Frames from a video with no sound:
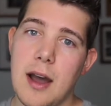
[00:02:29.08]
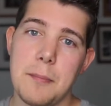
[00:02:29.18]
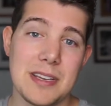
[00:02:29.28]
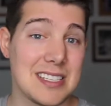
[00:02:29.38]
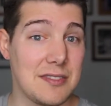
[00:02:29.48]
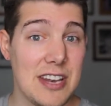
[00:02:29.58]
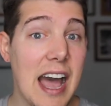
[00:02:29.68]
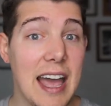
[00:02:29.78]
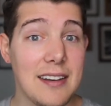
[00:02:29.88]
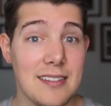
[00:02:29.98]
because if
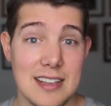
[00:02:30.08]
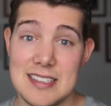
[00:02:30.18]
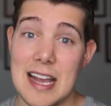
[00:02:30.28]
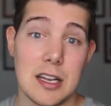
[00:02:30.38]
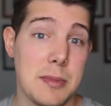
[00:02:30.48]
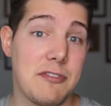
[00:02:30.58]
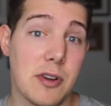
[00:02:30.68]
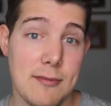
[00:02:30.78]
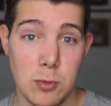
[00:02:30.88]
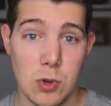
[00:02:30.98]
not, it's not going to be
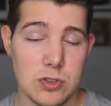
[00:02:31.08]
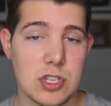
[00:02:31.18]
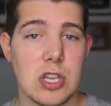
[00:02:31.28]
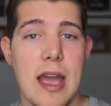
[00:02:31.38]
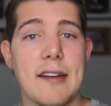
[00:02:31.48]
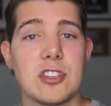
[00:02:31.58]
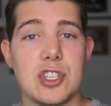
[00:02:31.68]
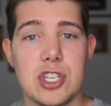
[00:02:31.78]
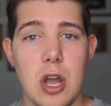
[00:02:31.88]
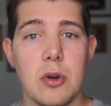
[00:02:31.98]
forgivable. So you have to
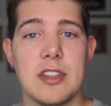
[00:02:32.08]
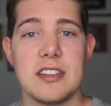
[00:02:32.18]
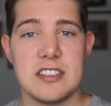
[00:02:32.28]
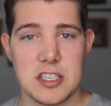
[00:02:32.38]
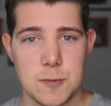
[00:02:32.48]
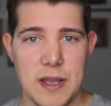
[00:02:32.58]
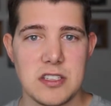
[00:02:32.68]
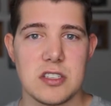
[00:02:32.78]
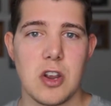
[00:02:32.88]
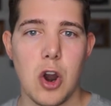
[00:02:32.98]
show that these
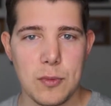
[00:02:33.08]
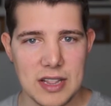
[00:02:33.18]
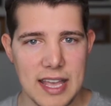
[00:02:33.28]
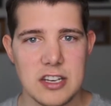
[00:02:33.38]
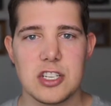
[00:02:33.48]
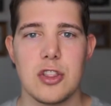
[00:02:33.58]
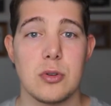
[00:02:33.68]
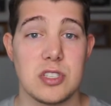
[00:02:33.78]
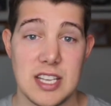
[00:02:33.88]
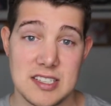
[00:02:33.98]
expenses are related to
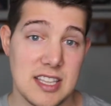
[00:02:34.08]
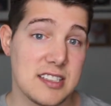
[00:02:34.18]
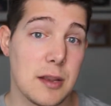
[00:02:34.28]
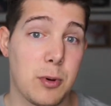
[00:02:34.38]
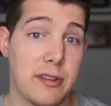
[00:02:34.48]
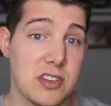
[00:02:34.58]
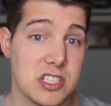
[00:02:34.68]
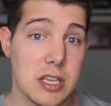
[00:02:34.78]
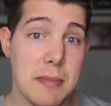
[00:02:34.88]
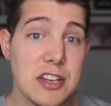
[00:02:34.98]
those 6 things I
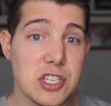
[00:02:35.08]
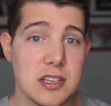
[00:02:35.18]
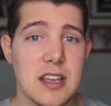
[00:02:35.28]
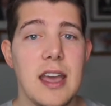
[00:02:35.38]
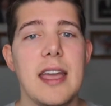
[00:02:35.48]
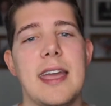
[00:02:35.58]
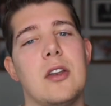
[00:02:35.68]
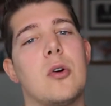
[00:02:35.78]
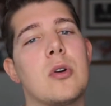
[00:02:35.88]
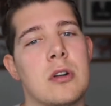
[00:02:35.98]
previously mentioned
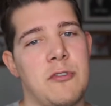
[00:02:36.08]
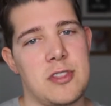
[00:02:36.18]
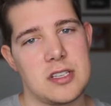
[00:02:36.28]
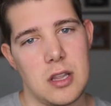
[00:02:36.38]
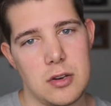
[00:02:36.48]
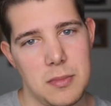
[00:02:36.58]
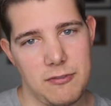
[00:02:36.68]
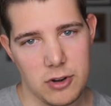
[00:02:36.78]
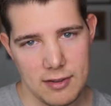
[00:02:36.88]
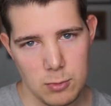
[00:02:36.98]
in order for this loan to be
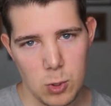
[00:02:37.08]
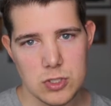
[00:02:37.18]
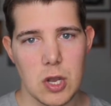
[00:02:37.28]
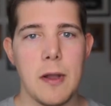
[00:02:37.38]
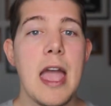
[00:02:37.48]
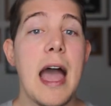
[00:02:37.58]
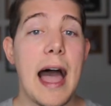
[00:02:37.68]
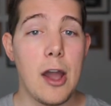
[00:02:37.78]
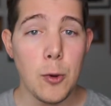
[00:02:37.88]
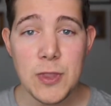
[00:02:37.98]
forgivable. So
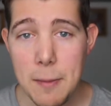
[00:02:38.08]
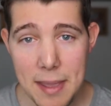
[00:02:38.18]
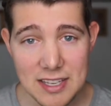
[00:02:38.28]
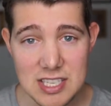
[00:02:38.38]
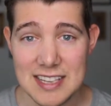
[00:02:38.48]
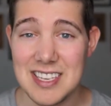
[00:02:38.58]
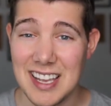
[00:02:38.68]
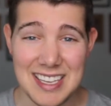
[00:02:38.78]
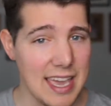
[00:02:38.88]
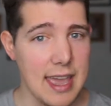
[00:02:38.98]
I hope that makes sense.
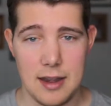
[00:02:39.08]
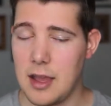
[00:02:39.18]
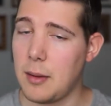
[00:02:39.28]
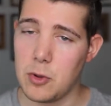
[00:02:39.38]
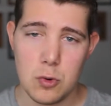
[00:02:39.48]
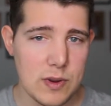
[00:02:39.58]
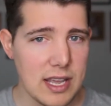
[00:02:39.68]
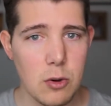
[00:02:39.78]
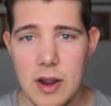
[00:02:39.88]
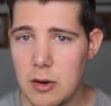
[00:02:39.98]
Again, I'm going to
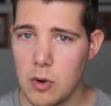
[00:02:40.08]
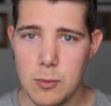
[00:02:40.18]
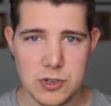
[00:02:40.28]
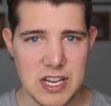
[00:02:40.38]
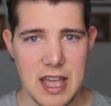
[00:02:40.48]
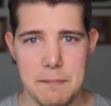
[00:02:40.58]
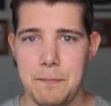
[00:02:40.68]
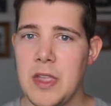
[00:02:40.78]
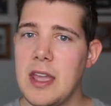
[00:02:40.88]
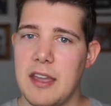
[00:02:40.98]
reiterate it one more time.
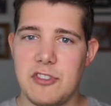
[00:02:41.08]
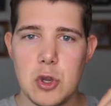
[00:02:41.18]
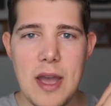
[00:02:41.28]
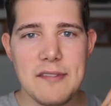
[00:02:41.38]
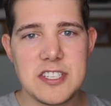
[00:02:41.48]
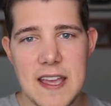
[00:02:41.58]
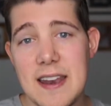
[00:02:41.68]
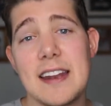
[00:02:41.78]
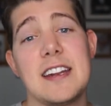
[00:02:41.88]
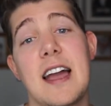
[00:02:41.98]
If you have
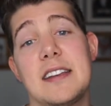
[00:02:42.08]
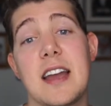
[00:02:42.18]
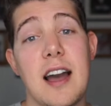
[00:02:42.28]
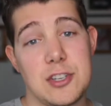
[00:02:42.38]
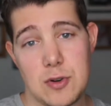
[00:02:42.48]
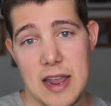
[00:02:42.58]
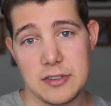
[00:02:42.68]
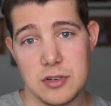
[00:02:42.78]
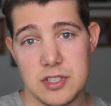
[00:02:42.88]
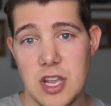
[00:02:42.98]
1099
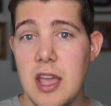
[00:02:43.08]
contractors,